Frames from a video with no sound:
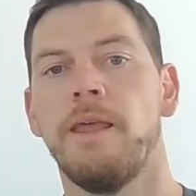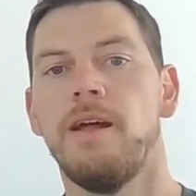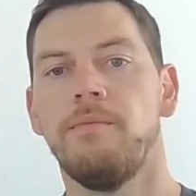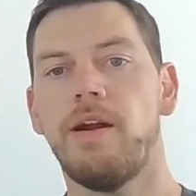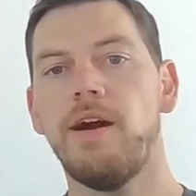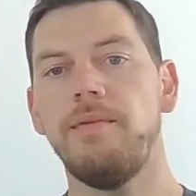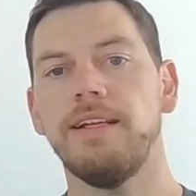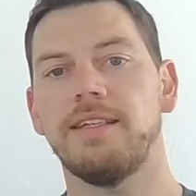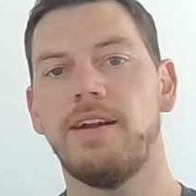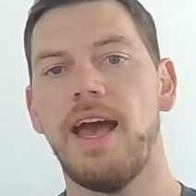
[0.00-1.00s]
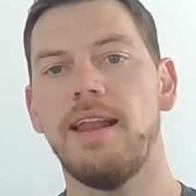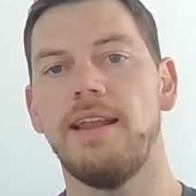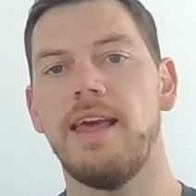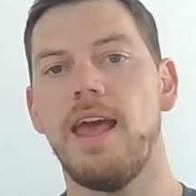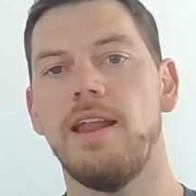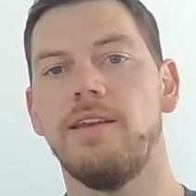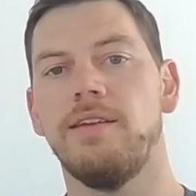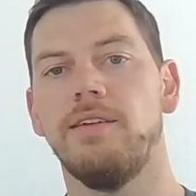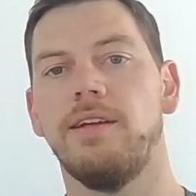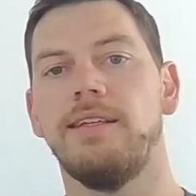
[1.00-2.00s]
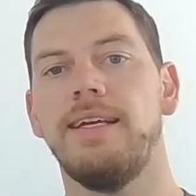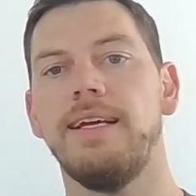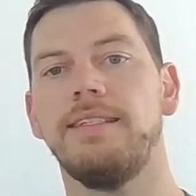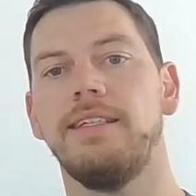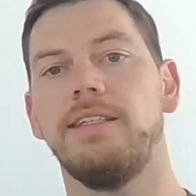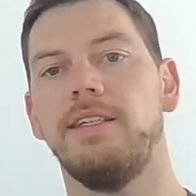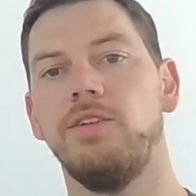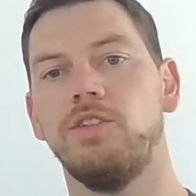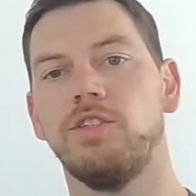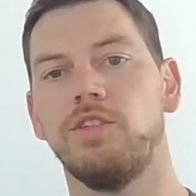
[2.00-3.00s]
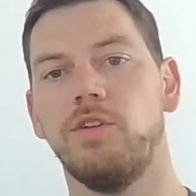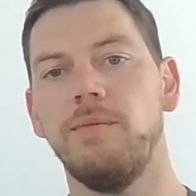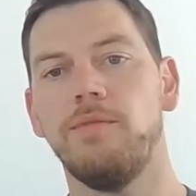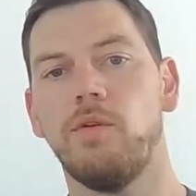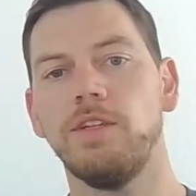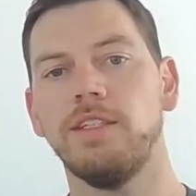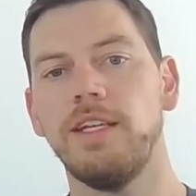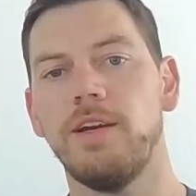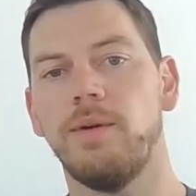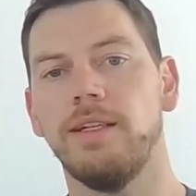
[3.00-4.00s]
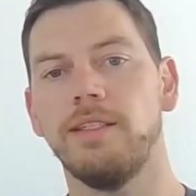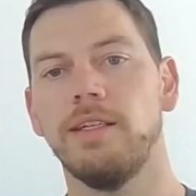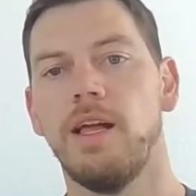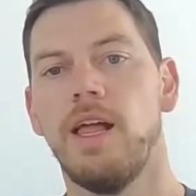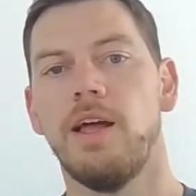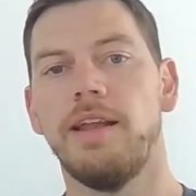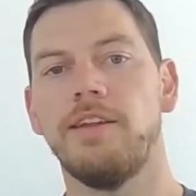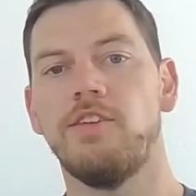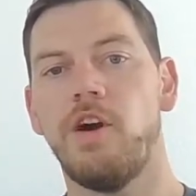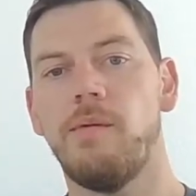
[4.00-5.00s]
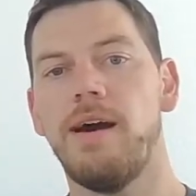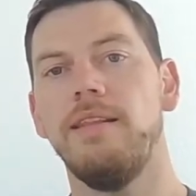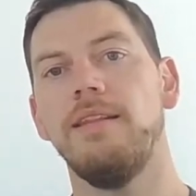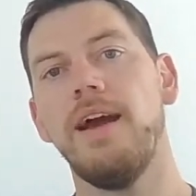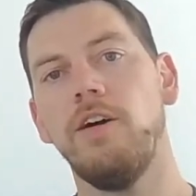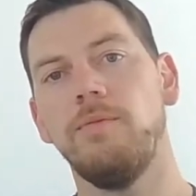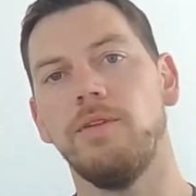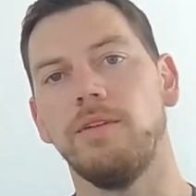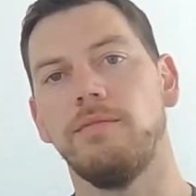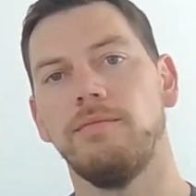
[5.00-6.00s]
Parameters are added into the test execution script or sequence and determine the output.